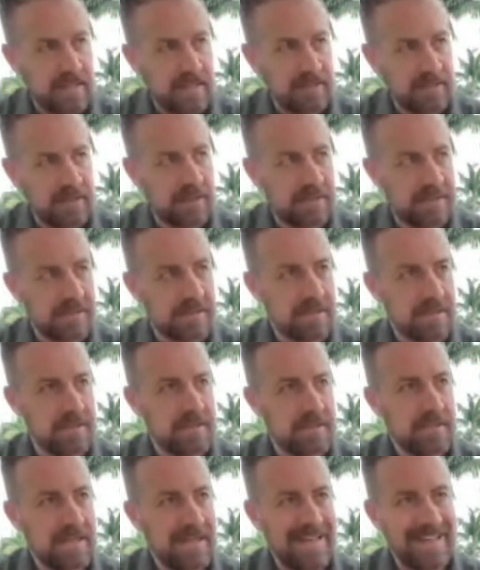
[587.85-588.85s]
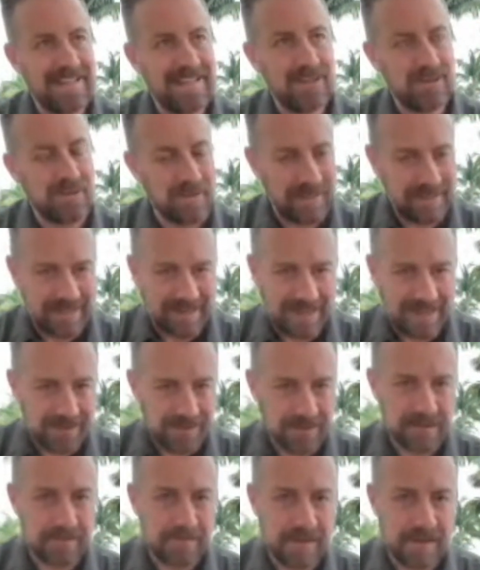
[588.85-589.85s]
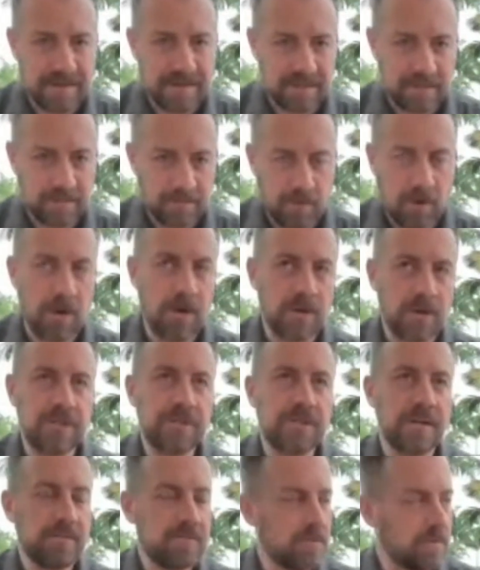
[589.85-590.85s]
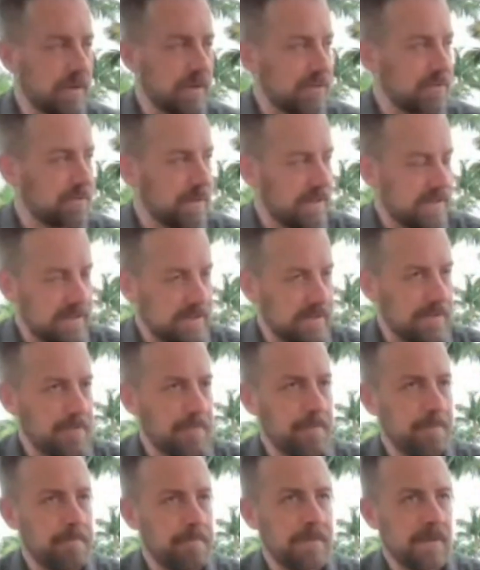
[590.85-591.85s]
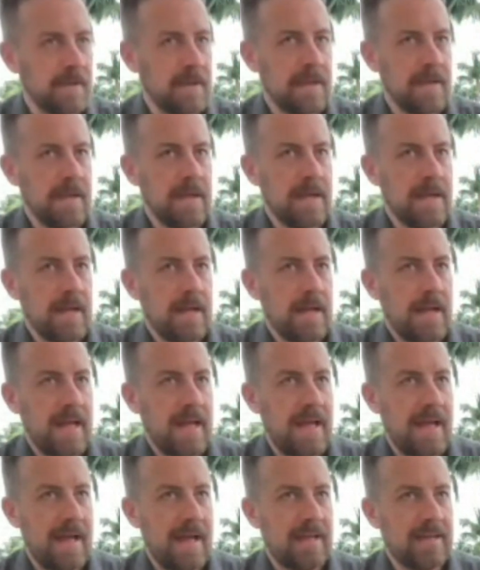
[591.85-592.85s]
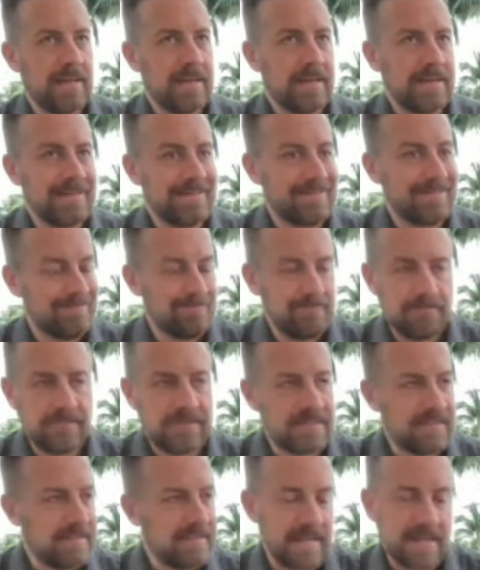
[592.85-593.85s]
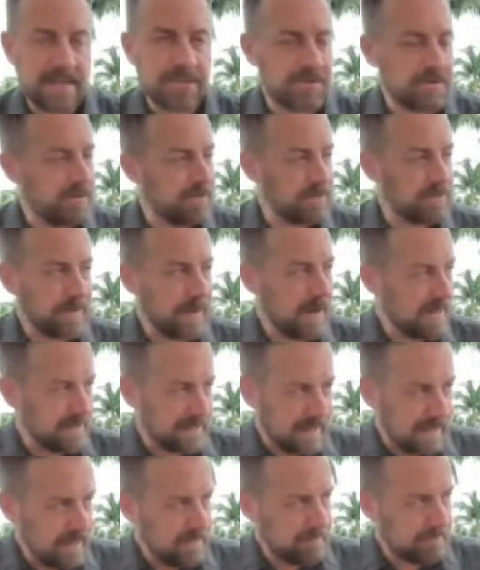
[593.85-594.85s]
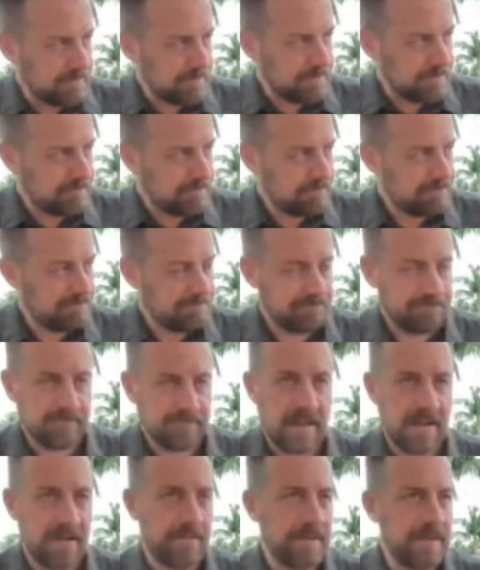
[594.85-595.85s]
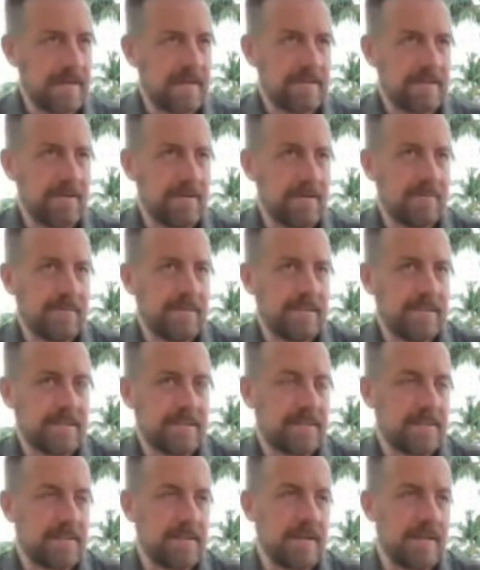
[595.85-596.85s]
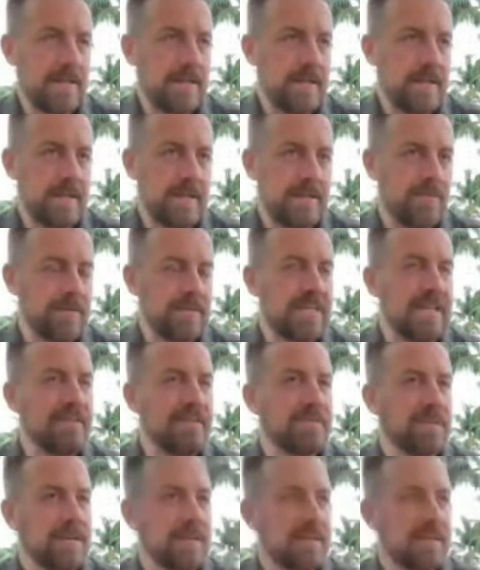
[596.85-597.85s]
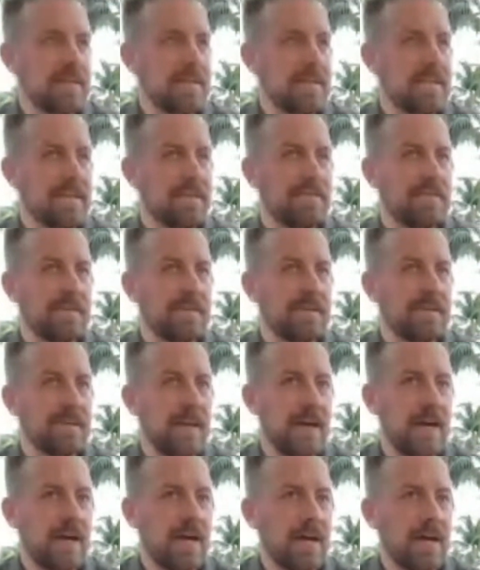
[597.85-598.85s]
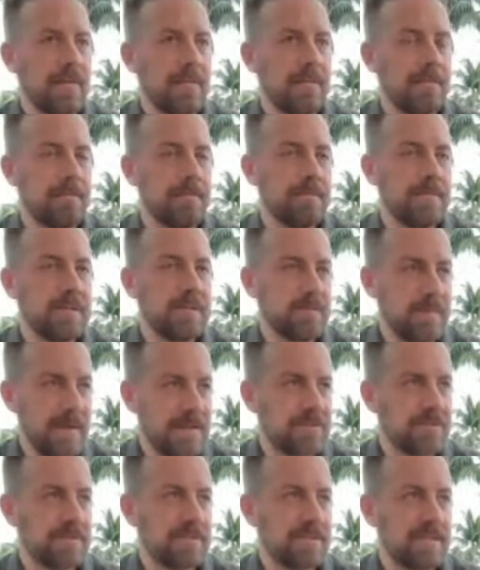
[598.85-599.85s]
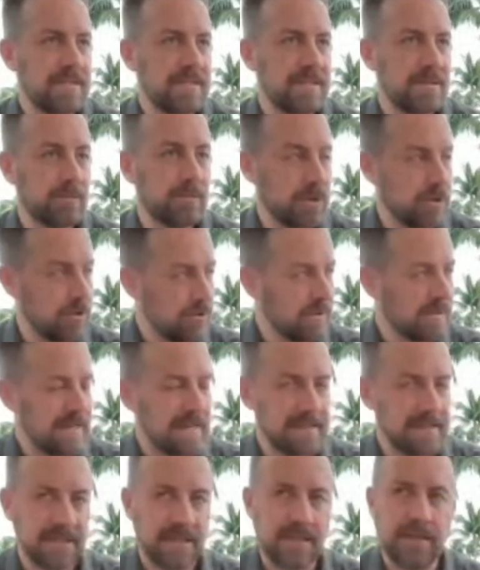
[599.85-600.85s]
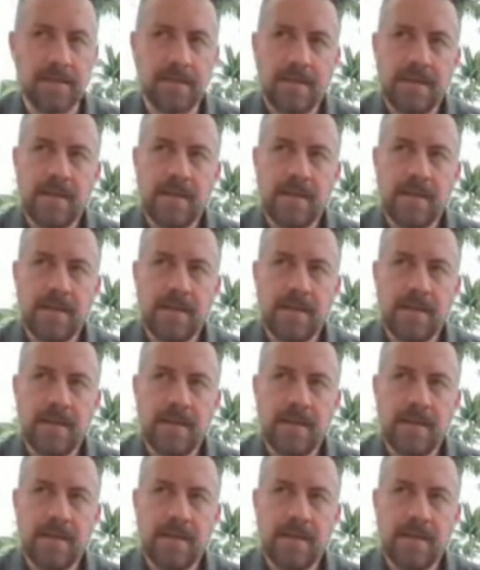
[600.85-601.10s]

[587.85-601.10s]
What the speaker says: clearances into the dental space in March of 2022. And dentistry was behind the game. I mean, there were different specialties that were utilizing it.